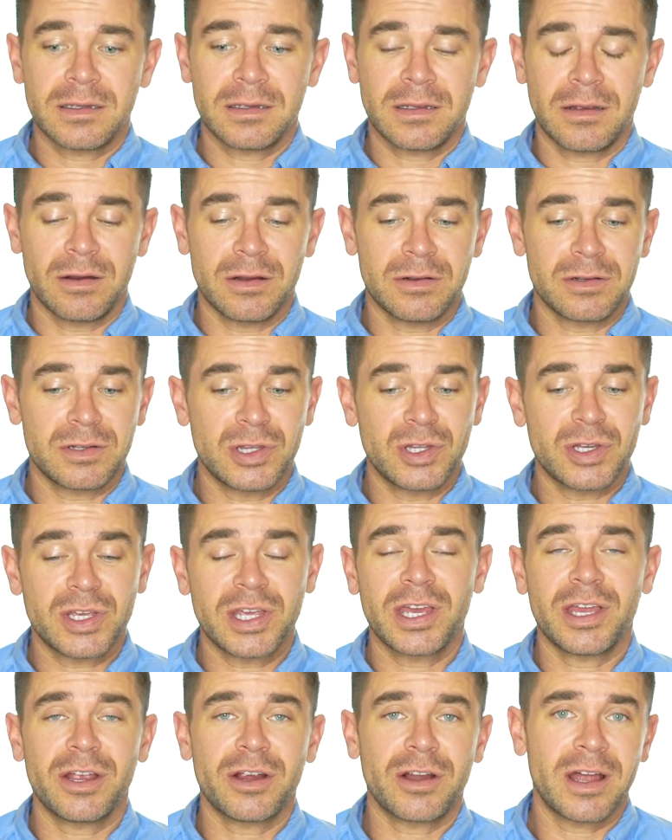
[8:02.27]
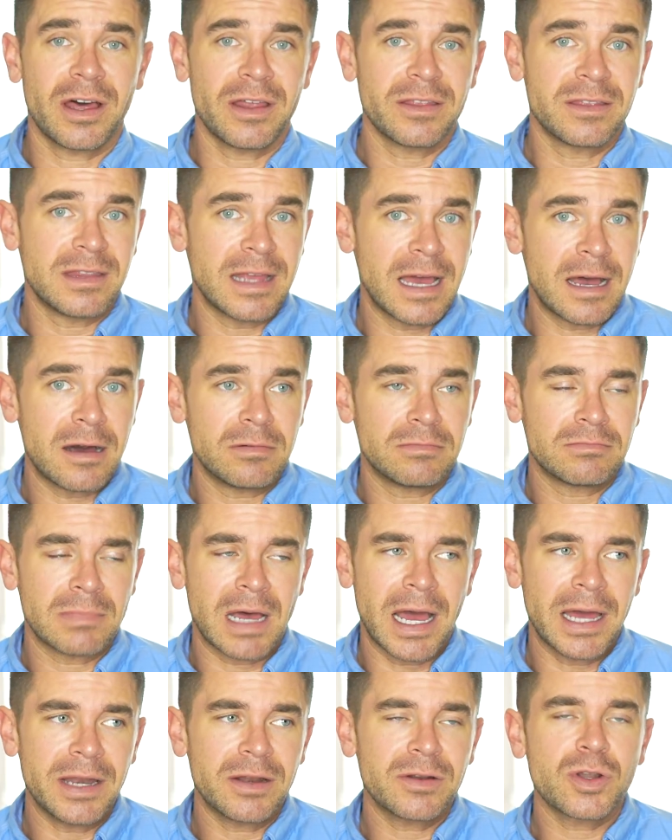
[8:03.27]
or looking at your health now.
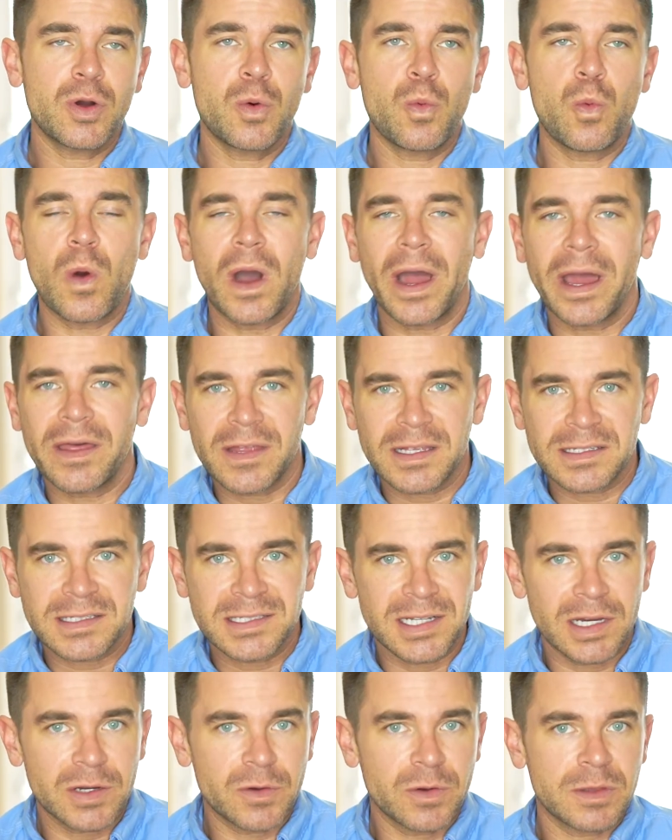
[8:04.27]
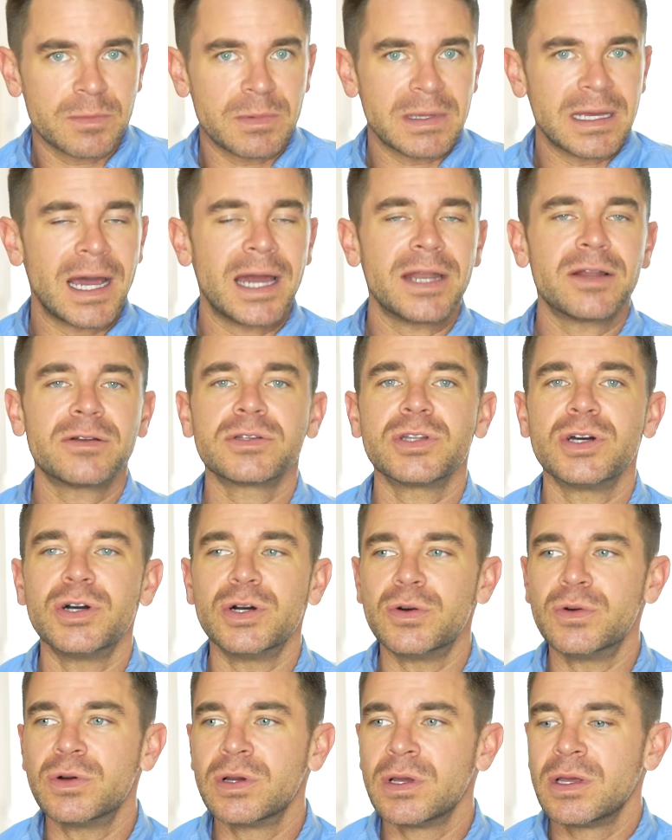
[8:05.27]
I don't know why that stuck with me. I don't
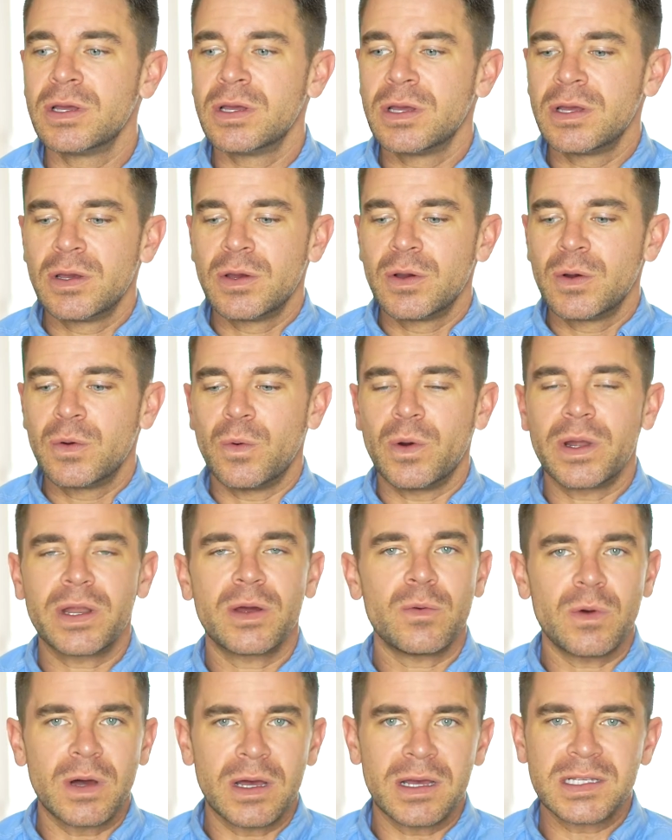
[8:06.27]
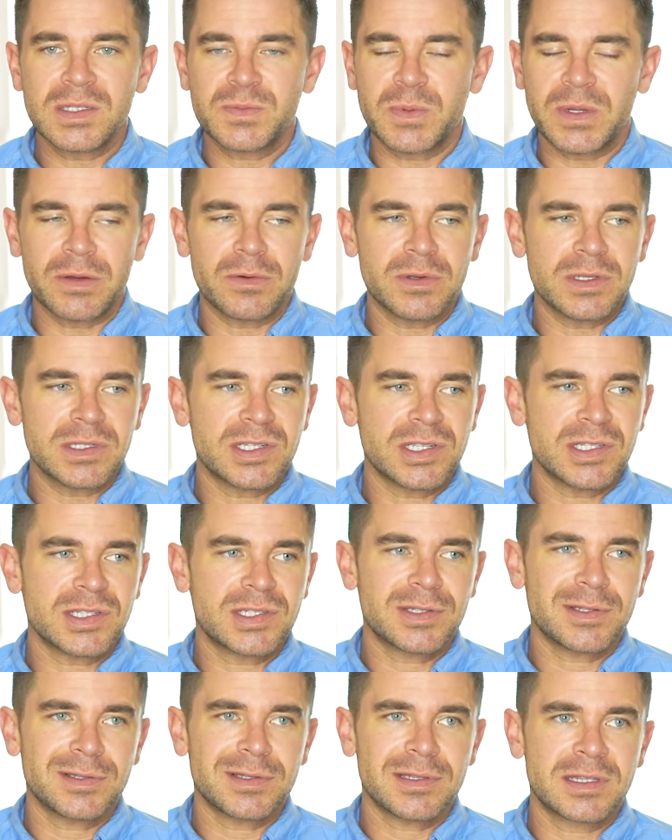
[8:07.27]
know what it was, but it was
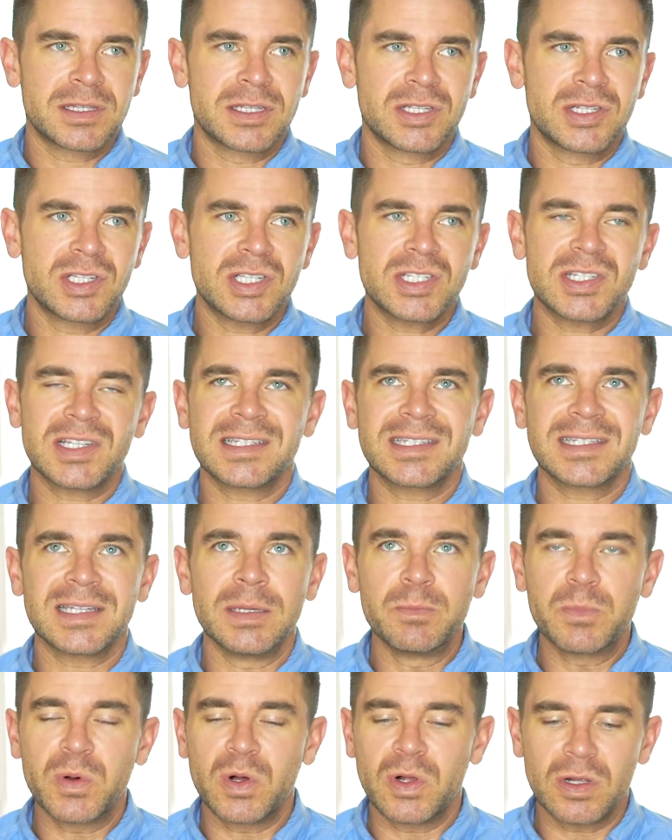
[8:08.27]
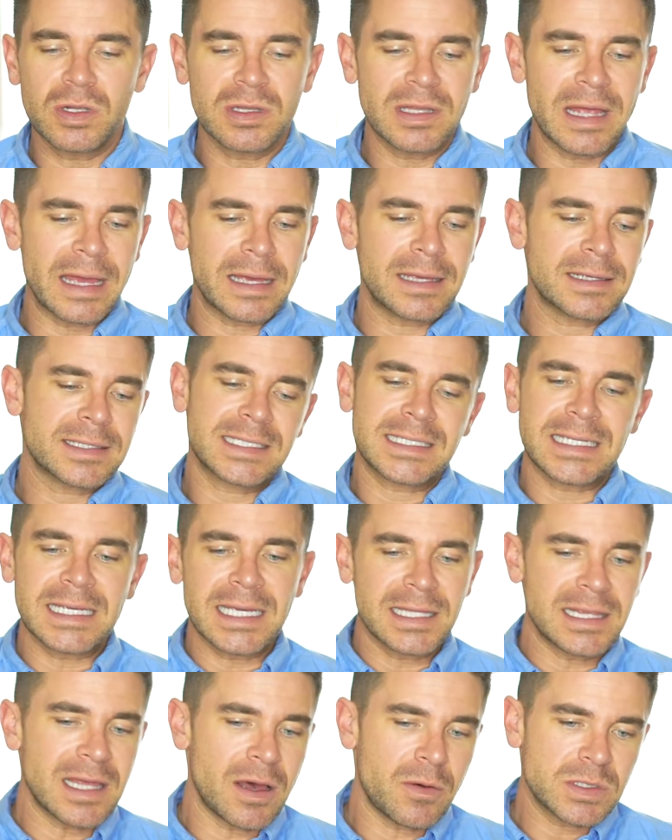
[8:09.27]
just a simple like
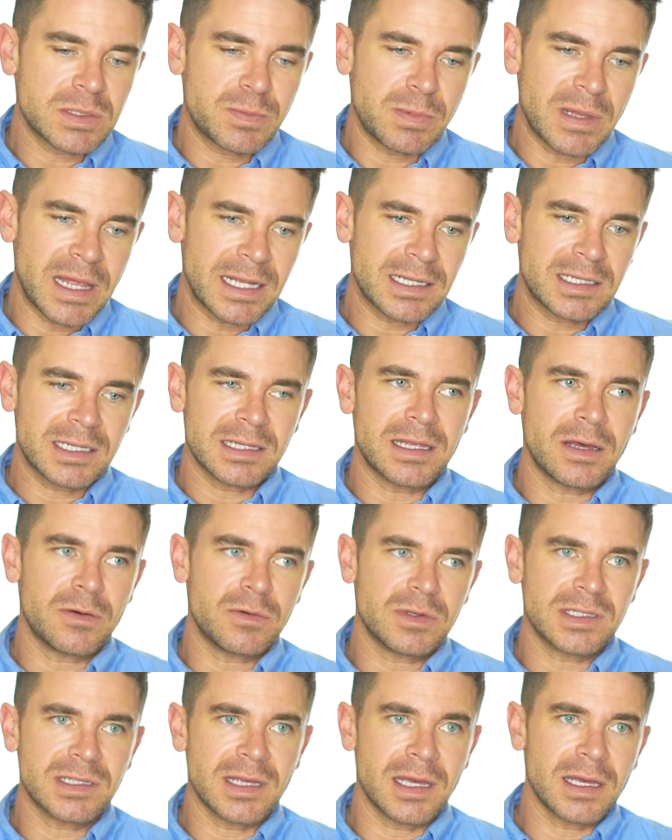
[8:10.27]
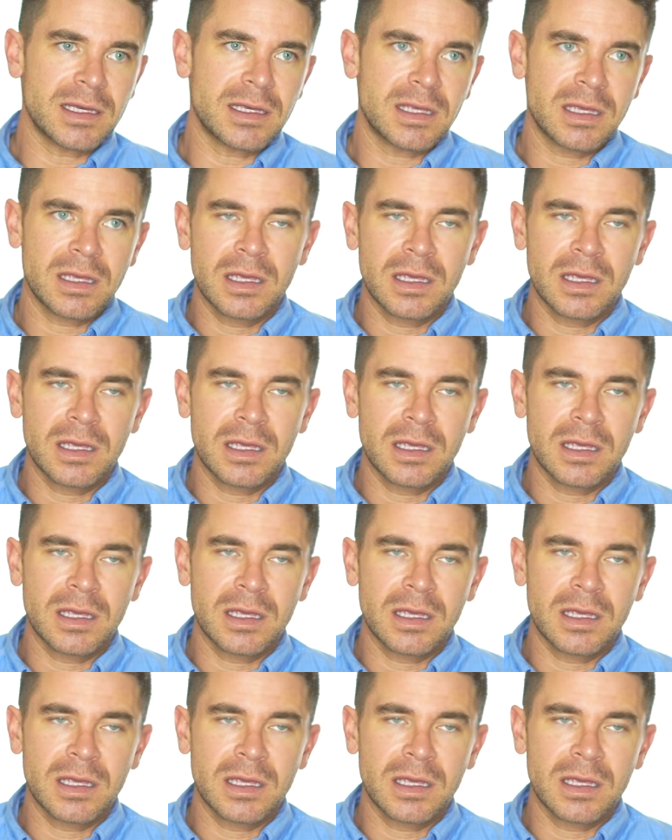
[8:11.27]
seed that was planted that was like,